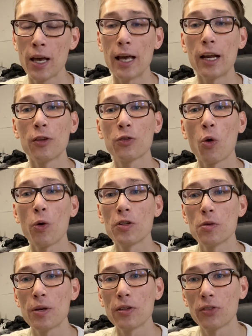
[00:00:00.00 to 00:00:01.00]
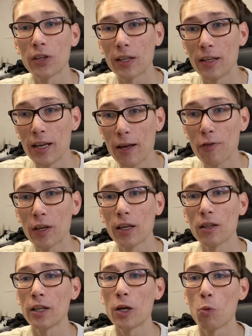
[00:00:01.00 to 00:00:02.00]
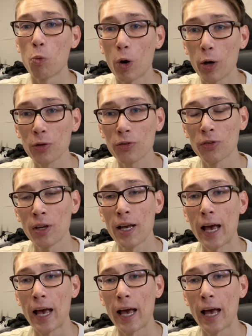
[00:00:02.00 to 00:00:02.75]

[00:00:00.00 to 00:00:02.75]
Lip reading: It is going to be significantly worse,